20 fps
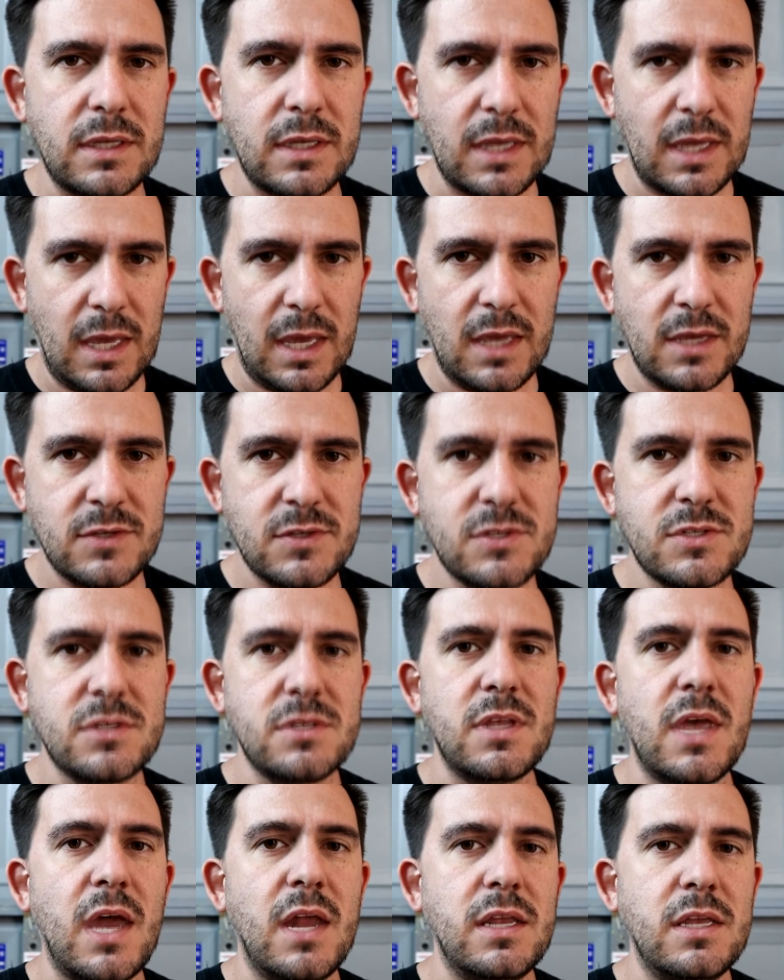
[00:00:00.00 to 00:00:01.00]
guess
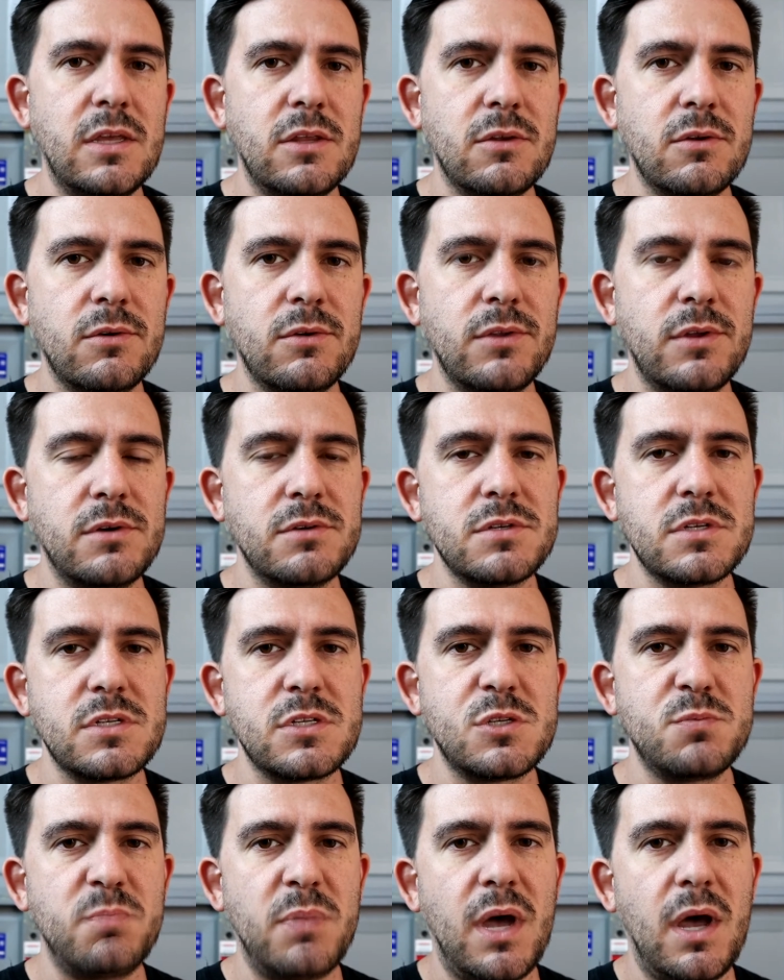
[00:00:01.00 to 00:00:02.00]
that either there's a
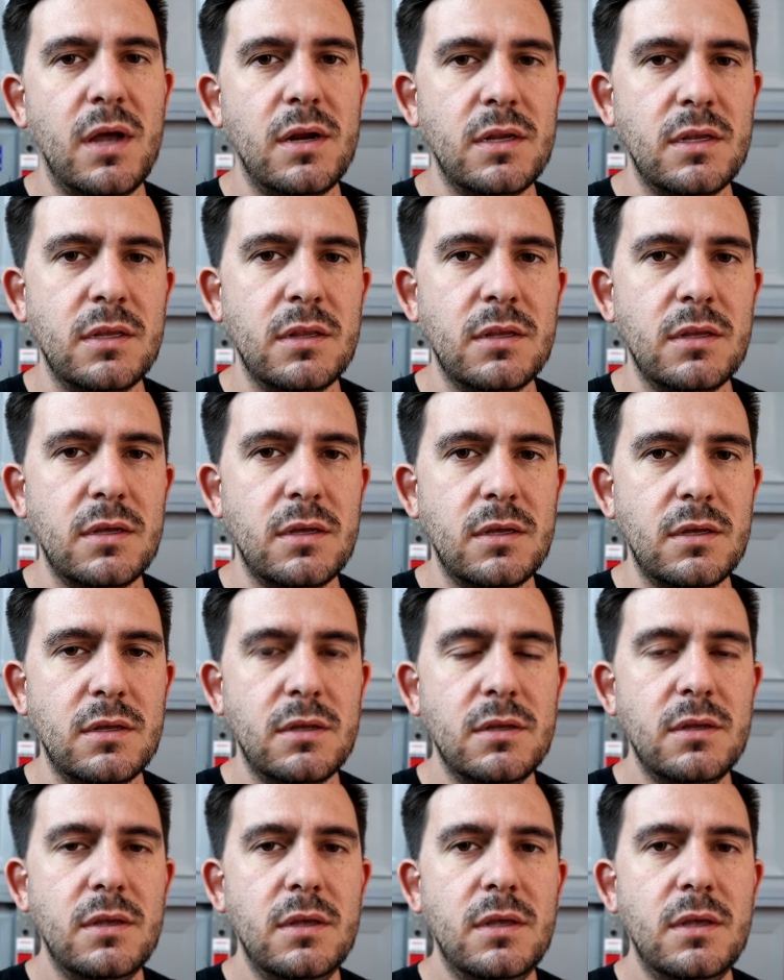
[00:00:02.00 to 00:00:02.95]
spot in the